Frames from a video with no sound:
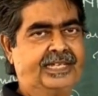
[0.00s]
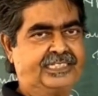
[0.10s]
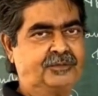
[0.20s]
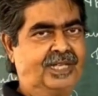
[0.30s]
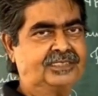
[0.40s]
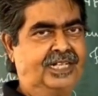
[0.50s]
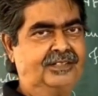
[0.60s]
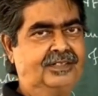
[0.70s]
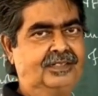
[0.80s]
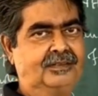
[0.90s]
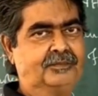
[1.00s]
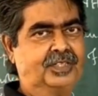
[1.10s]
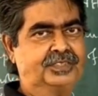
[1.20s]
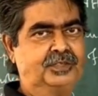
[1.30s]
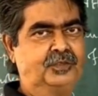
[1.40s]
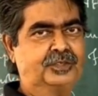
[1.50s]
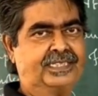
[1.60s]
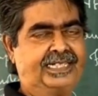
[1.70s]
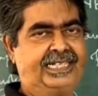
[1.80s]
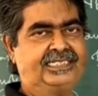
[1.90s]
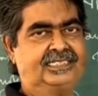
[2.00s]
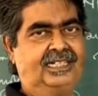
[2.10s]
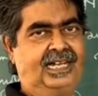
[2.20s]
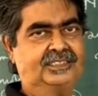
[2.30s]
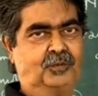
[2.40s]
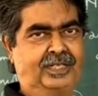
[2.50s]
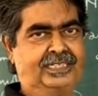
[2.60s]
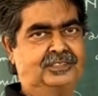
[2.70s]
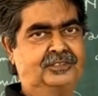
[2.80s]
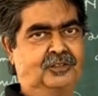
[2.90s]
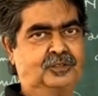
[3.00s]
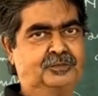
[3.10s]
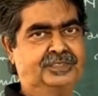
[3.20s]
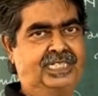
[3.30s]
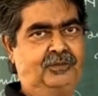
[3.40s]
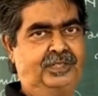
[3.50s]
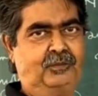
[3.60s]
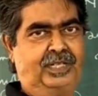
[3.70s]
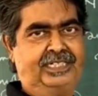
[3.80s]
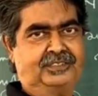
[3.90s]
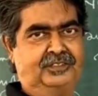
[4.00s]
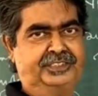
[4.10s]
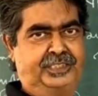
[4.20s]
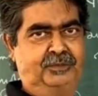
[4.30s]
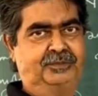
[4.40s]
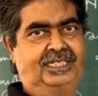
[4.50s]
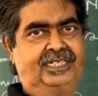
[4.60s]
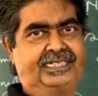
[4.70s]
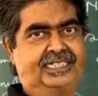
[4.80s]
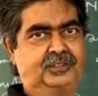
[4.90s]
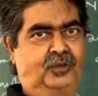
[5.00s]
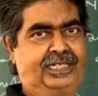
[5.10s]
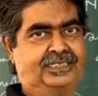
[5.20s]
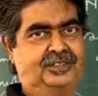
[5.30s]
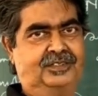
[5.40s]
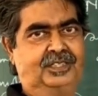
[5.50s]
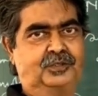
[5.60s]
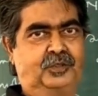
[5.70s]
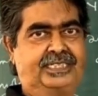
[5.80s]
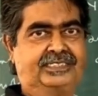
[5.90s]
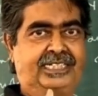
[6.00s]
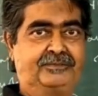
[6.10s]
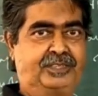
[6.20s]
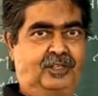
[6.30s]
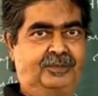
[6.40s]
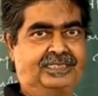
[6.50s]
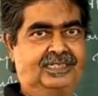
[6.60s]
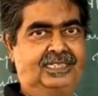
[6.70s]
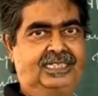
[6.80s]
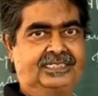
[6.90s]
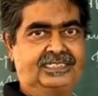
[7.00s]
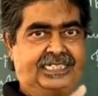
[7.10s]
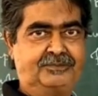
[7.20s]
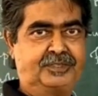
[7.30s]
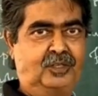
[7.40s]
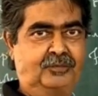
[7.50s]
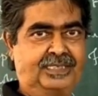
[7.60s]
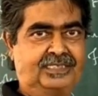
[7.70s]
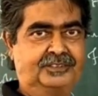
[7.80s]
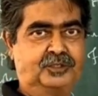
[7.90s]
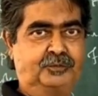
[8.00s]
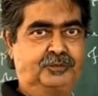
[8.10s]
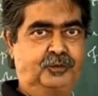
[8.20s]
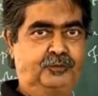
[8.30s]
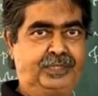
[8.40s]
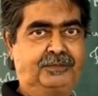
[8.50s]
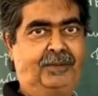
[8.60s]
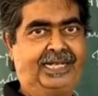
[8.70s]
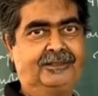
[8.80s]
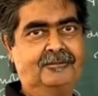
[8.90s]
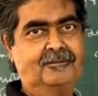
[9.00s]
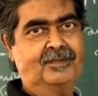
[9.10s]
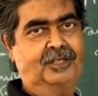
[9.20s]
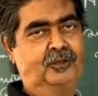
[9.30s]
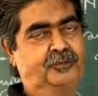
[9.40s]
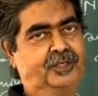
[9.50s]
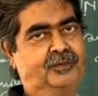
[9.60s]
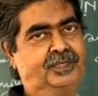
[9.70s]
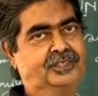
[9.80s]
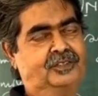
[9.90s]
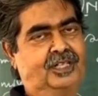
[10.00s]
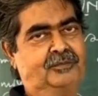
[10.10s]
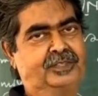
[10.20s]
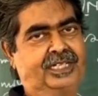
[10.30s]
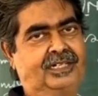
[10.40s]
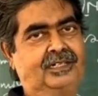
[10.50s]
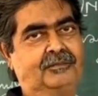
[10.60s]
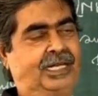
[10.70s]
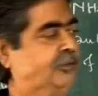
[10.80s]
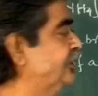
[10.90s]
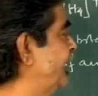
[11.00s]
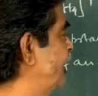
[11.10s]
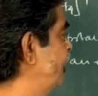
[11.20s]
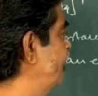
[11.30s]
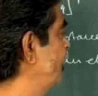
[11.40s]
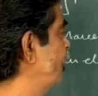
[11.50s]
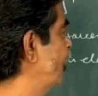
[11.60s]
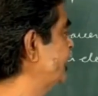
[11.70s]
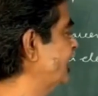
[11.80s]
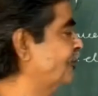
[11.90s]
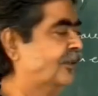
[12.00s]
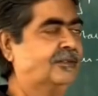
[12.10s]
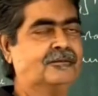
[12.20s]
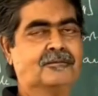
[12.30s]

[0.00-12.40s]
H plus ion, because you know that H has one electron outermost shell. When one electron is removed, it has no electron, so it has an empty orbital. This empty orbital should be fulfilled by lone pair of electron ammonia with the help of coordinate bond.